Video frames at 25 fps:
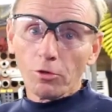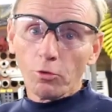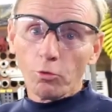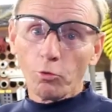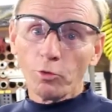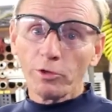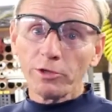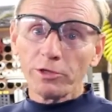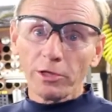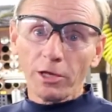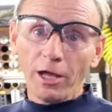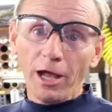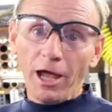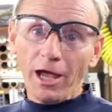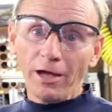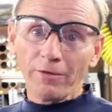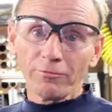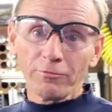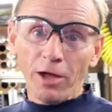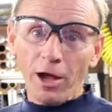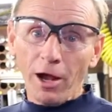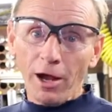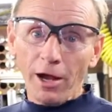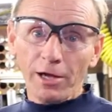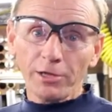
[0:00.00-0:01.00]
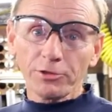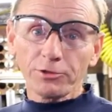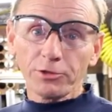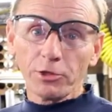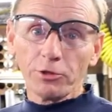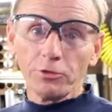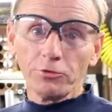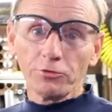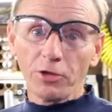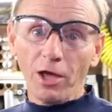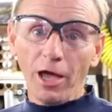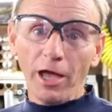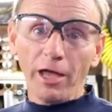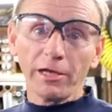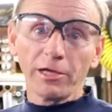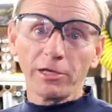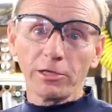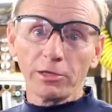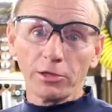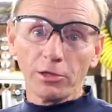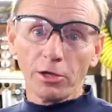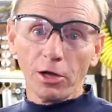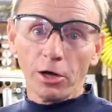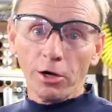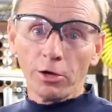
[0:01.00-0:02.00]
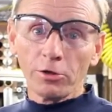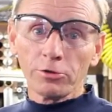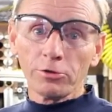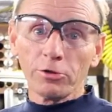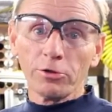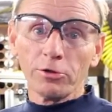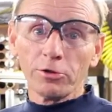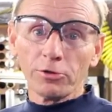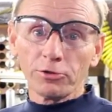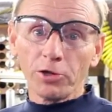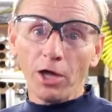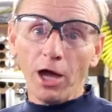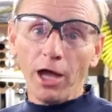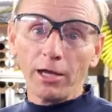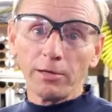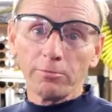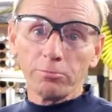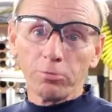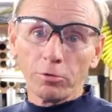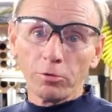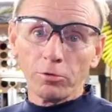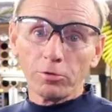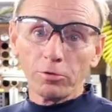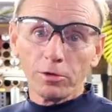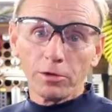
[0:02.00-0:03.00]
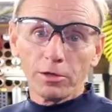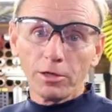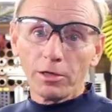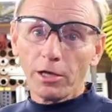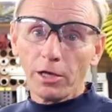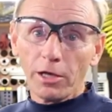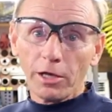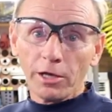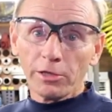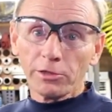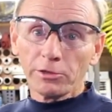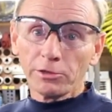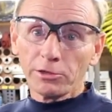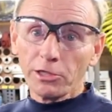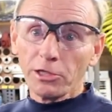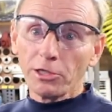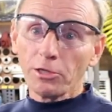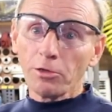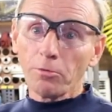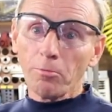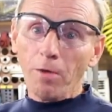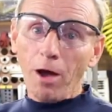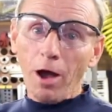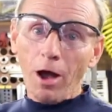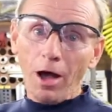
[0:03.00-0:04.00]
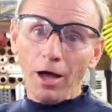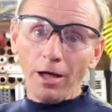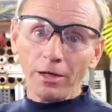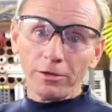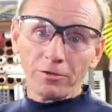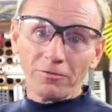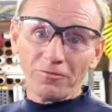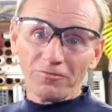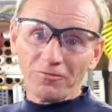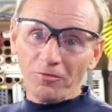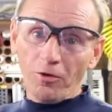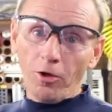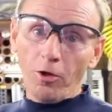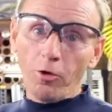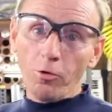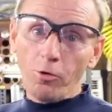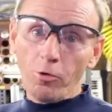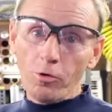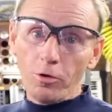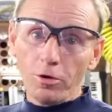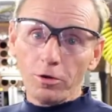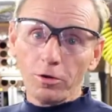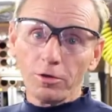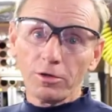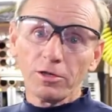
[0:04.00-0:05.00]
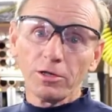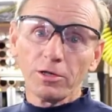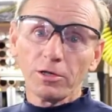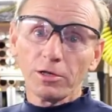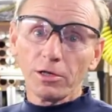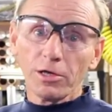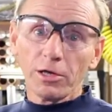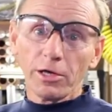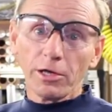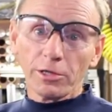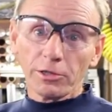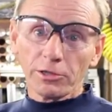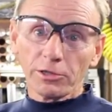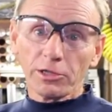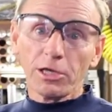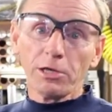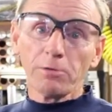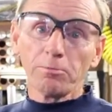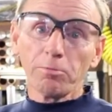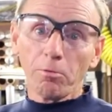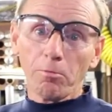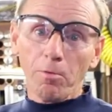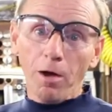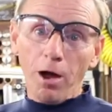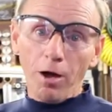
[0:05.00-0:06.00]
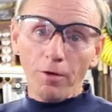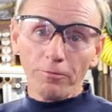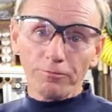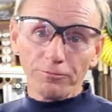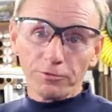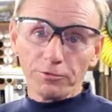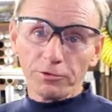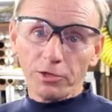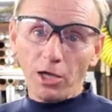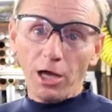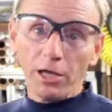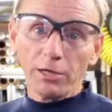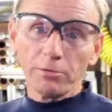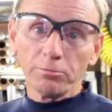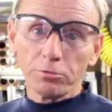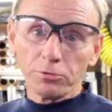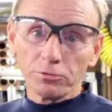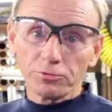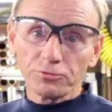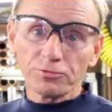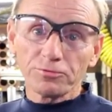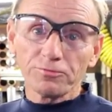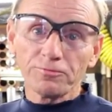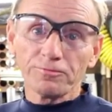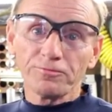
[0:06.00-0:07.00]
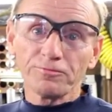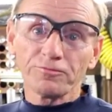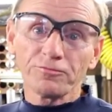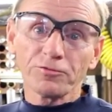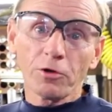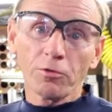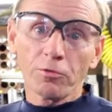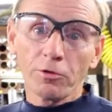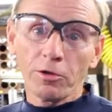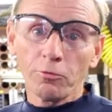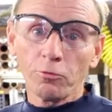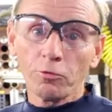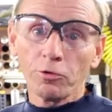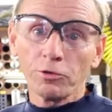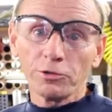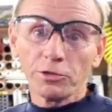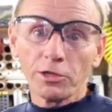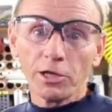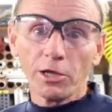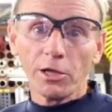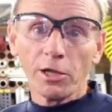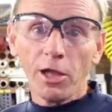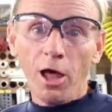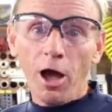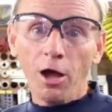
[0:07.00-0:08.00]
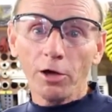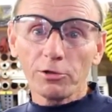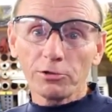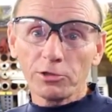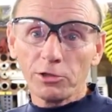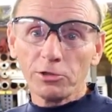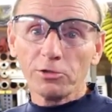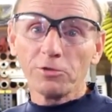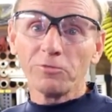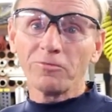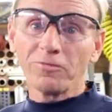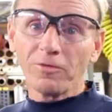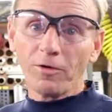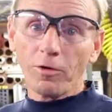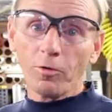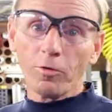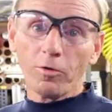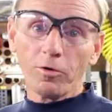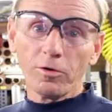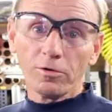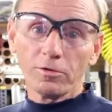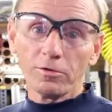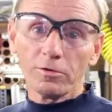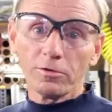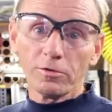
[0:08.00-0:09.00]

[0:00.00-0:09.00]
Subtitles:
we could have the air tubes hanging under the table and get them out of the floor and keep them off the tables so they wouldn't get knocked in the floor.